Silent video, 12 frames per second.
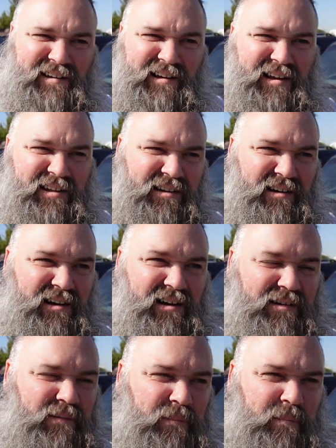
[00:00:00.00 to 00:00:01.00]
And
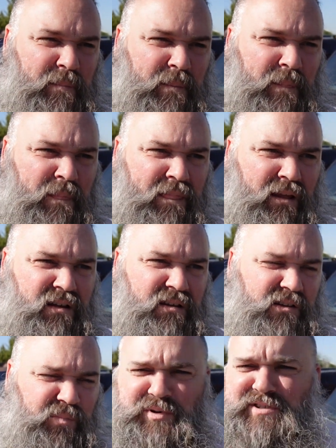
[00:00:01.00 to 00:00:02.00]

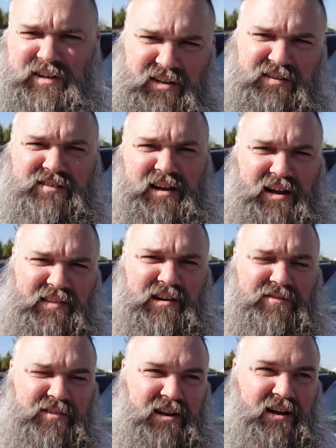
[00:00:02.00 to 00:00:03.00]
you proceed to stand
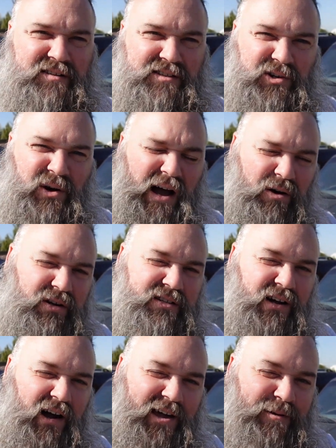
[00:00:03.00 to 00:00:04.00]
there for the next 2 hours
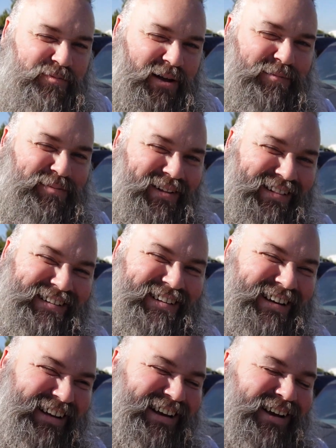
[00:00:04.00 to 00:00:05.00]
talking to people
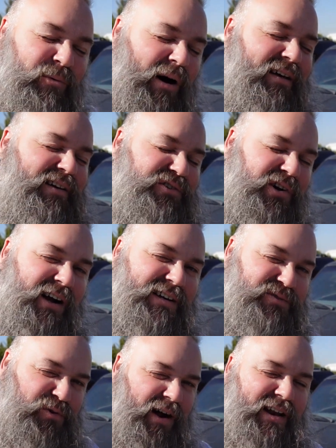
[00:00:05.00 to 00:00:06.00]
while your truck
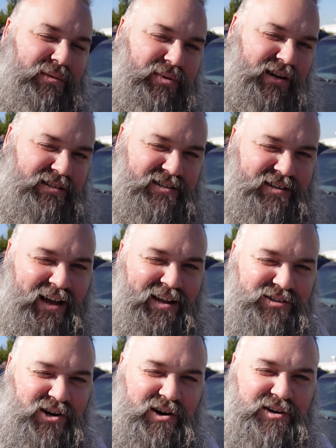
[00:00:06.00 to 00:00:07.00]
is running because you
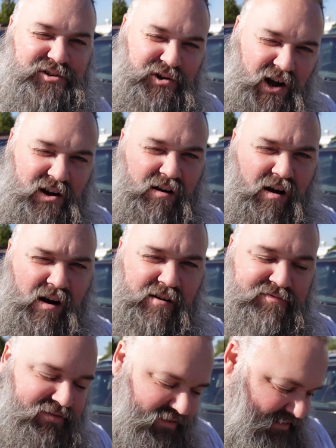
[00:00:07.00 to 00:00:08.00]
can't turn your truck
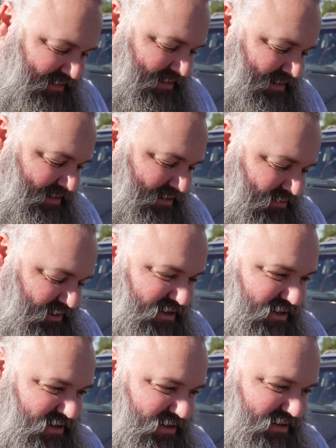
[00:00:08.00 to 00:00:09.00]
off,
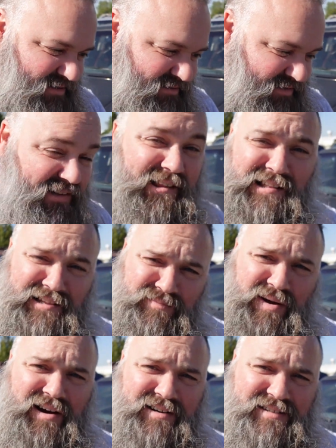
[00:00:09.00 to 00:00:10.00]
which is a little
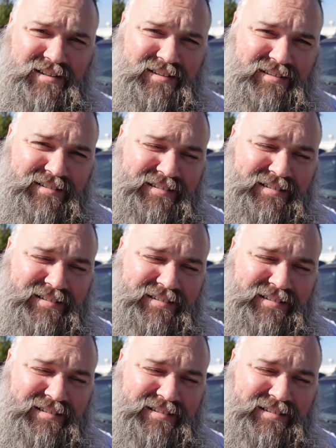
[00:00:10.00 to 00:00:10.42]
embarrassing.